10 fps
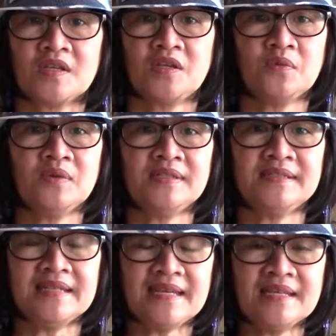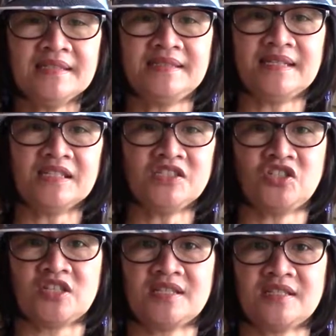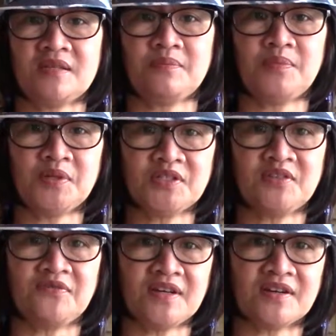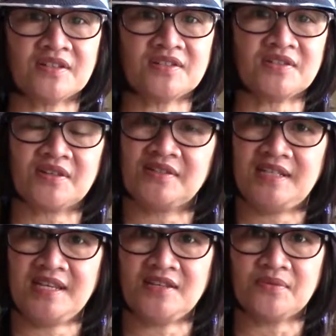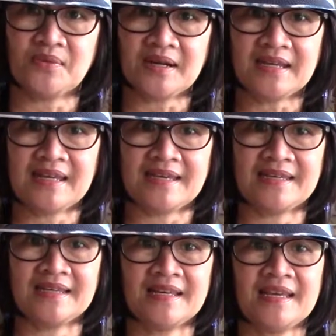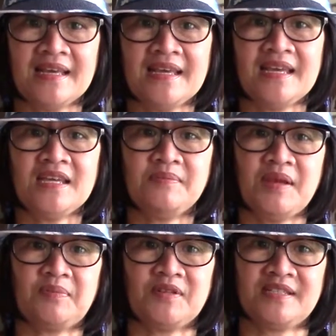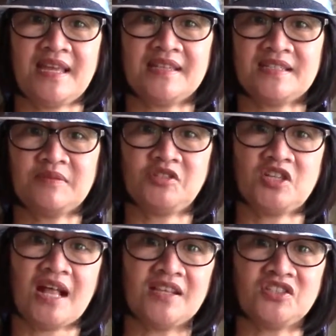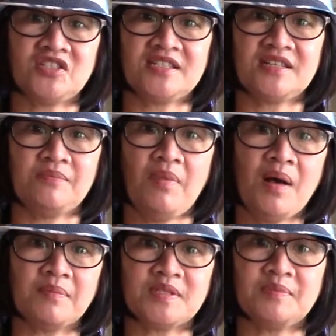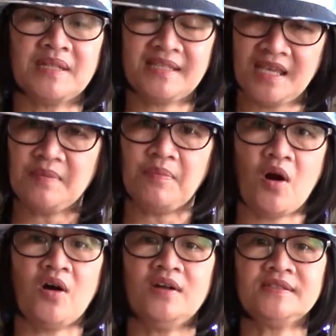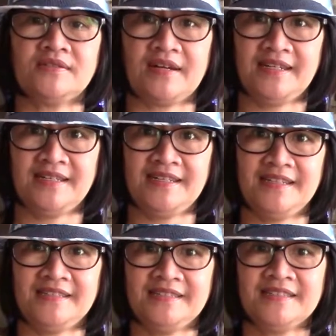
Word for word: You will need diligence and perseverance to continue working. It may present some challenges and bumps, but keep on grinding.